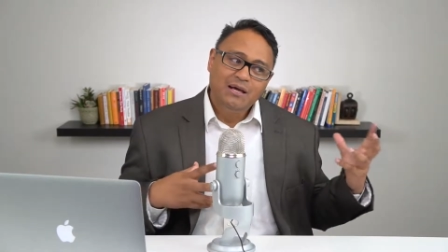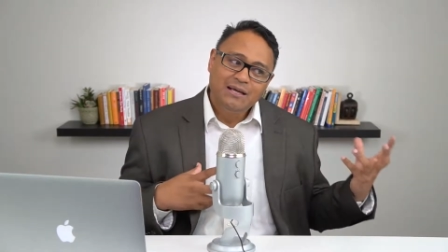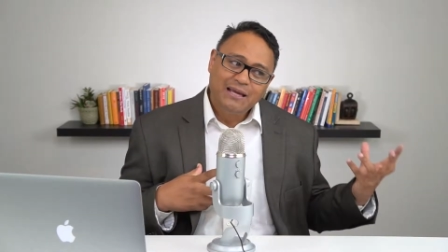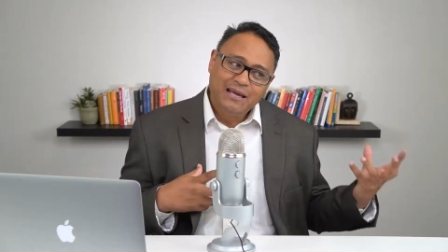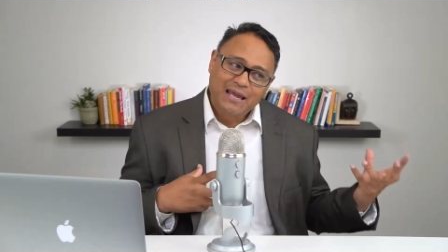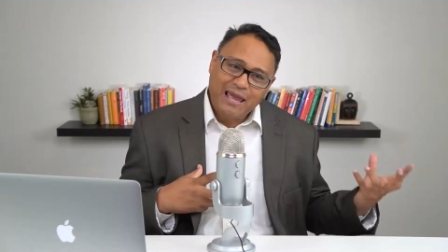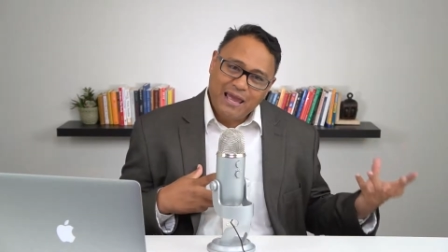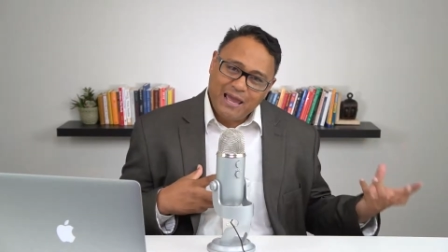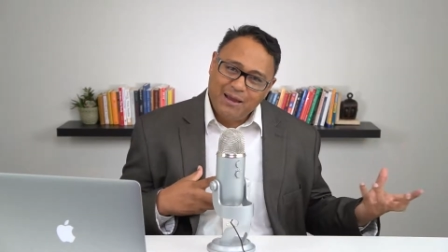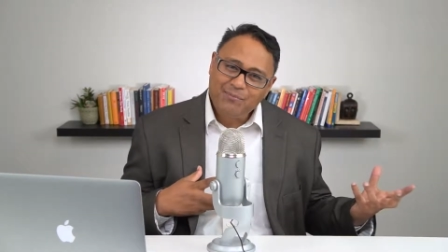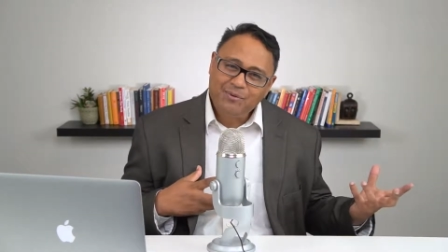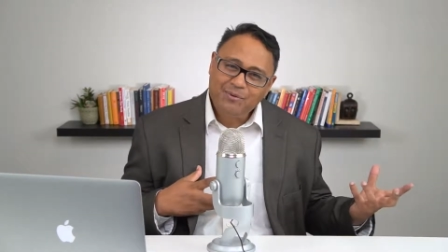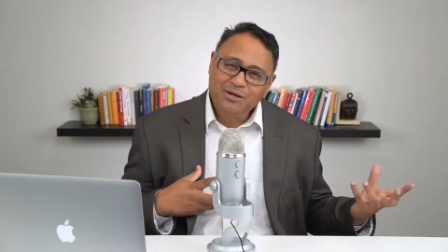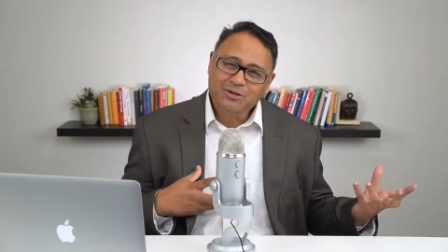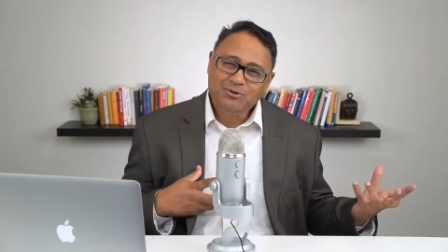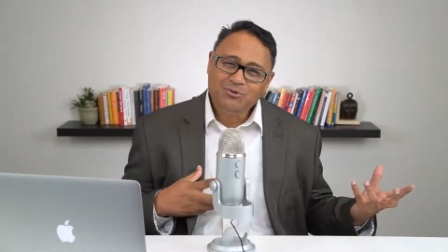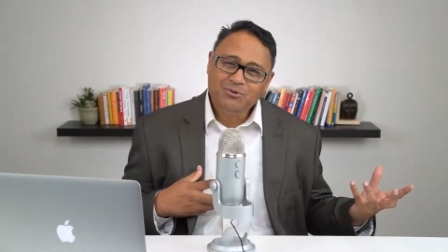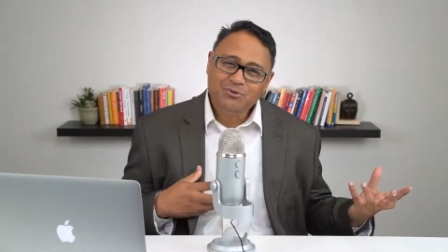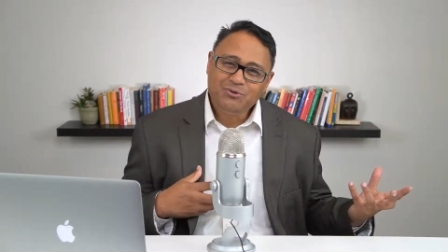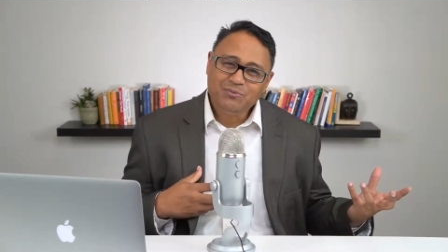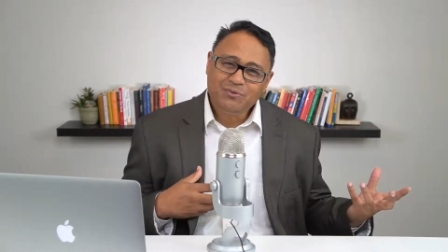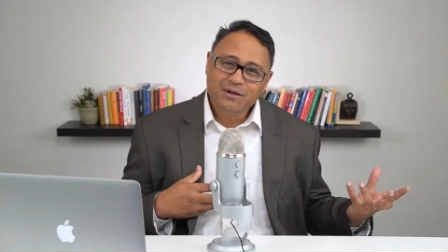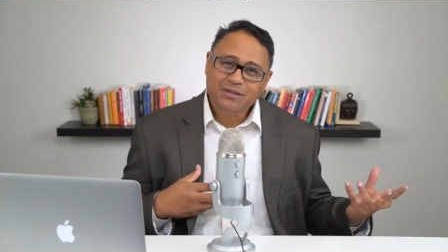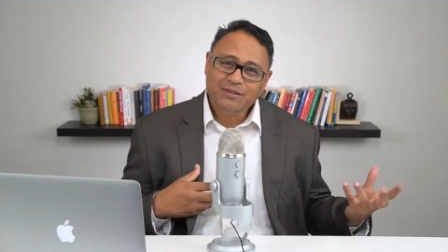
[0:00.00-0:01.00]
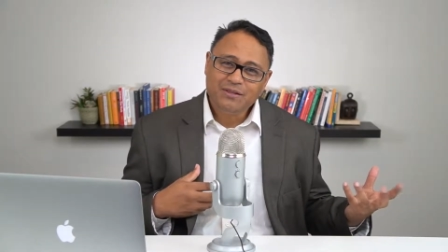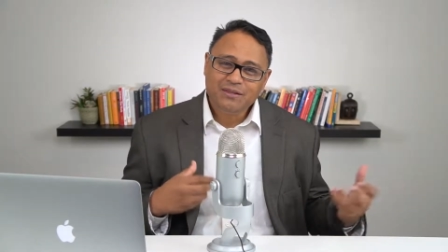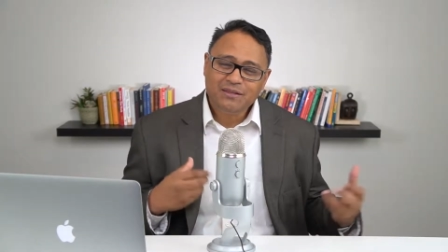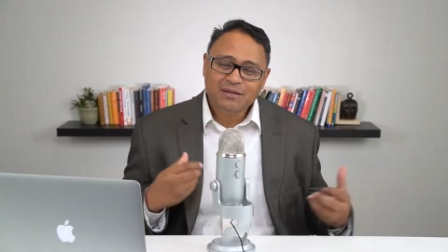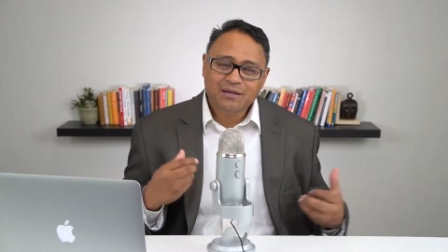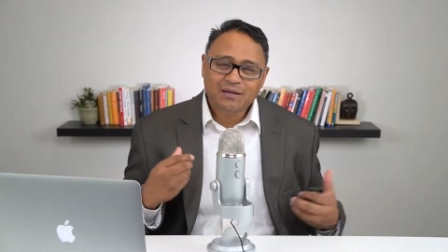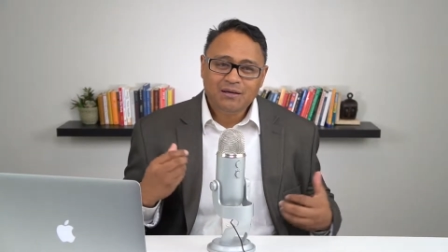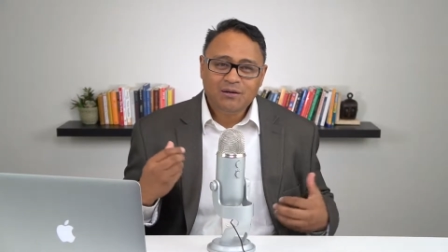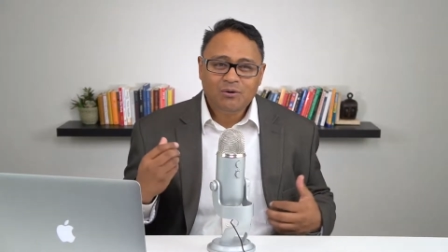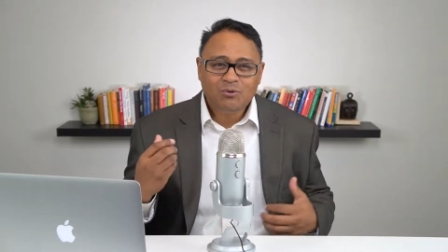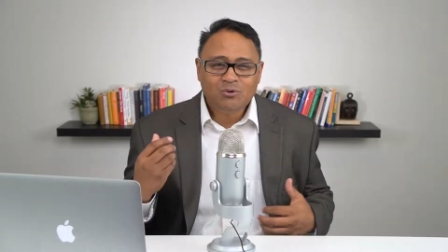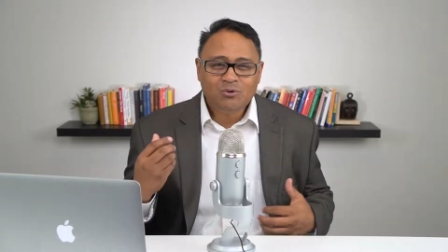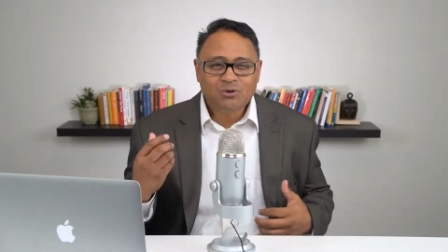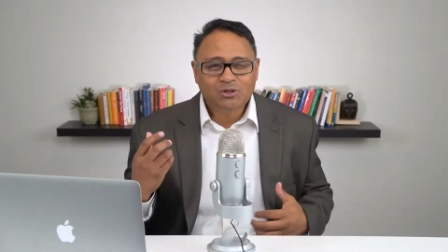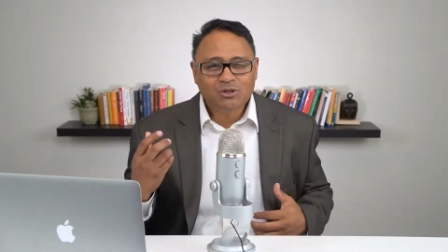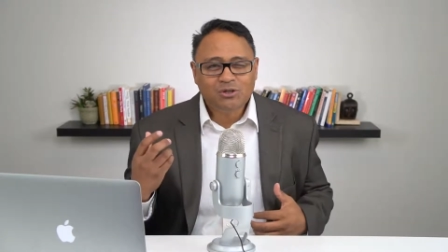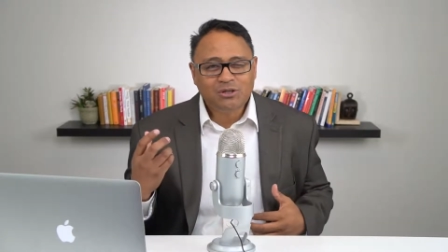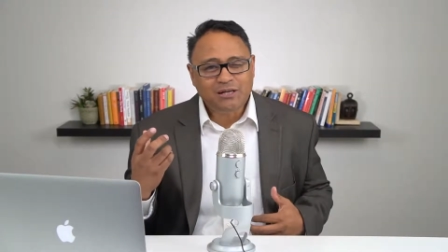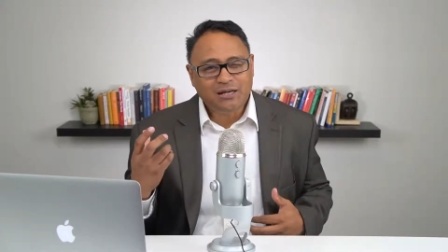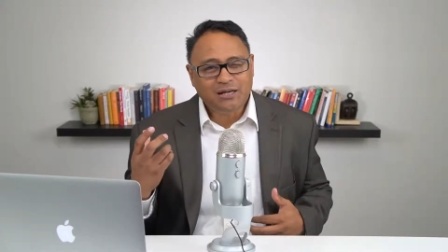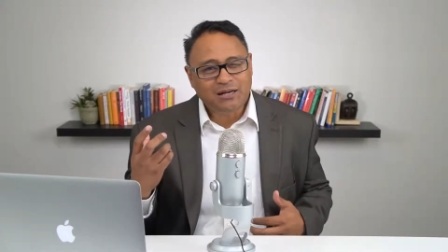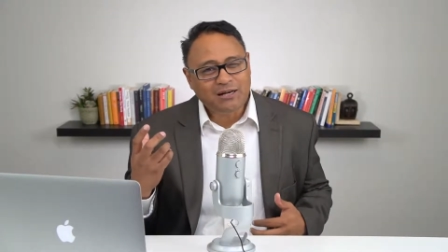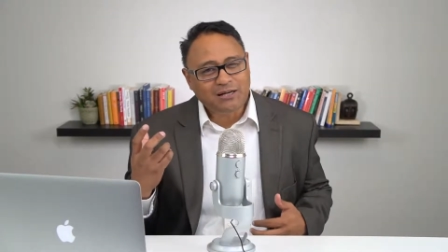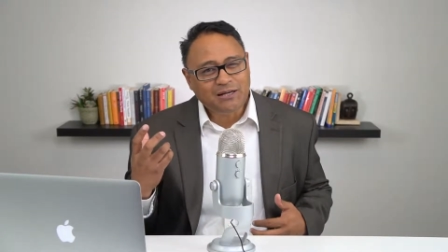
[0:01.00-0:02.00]
am I doing the right thing, or
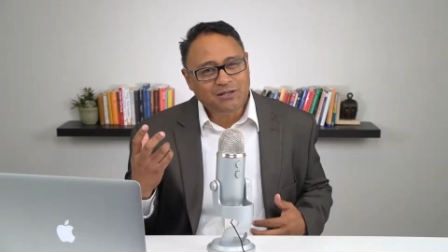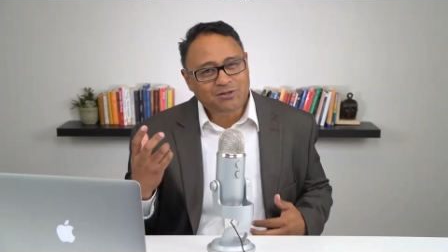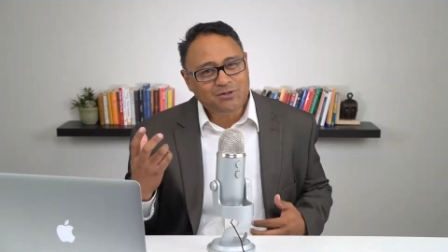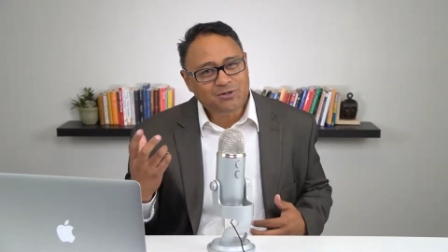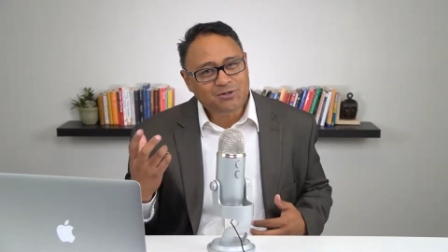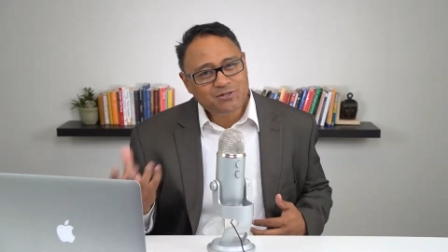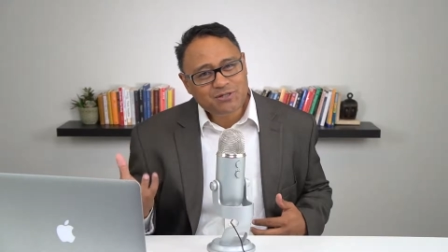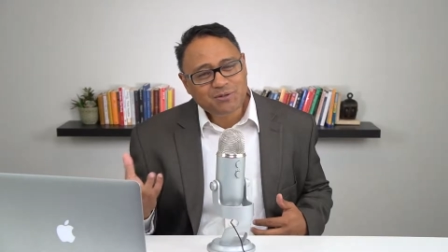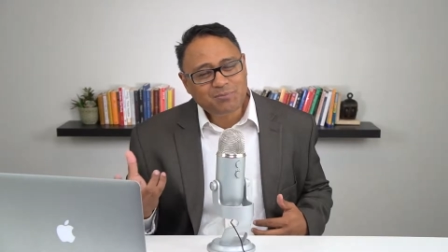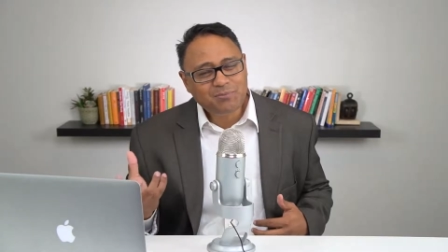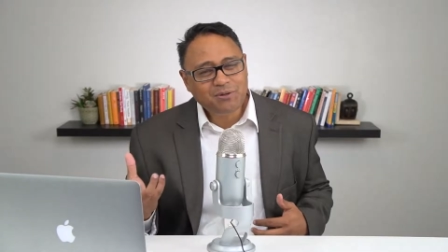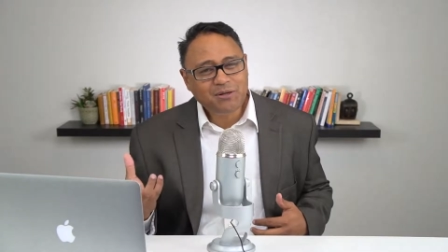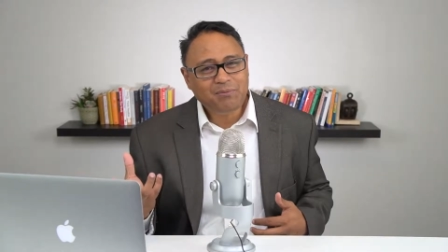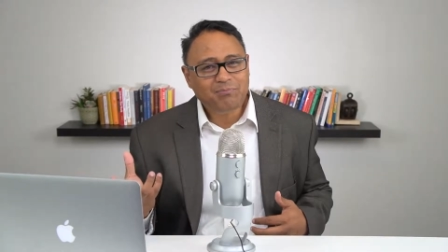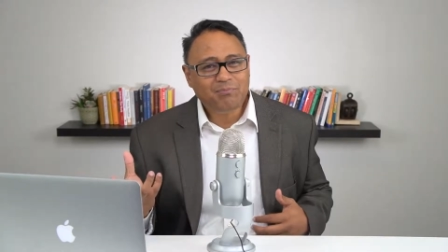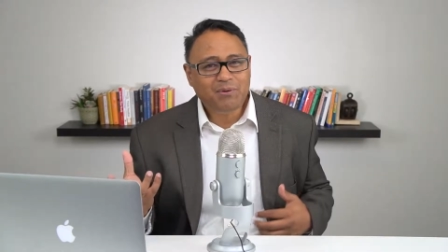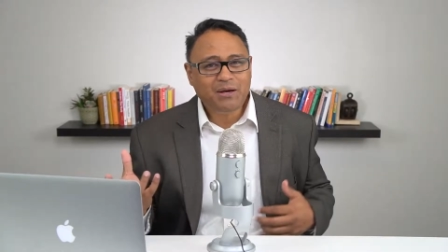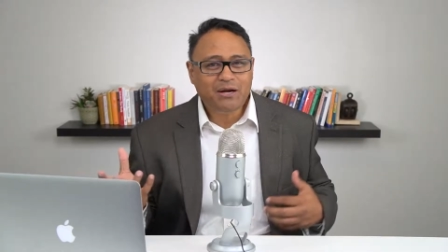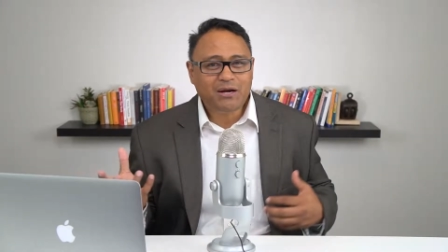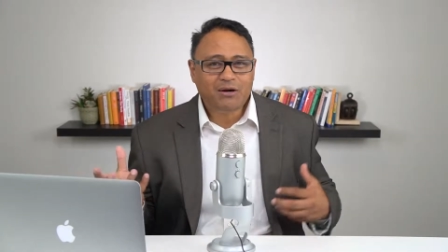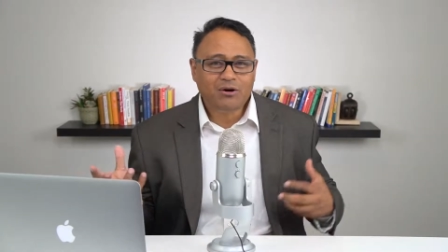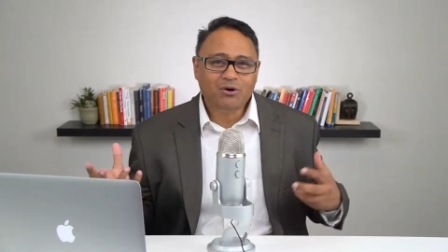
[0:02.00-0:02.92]
can I do something better,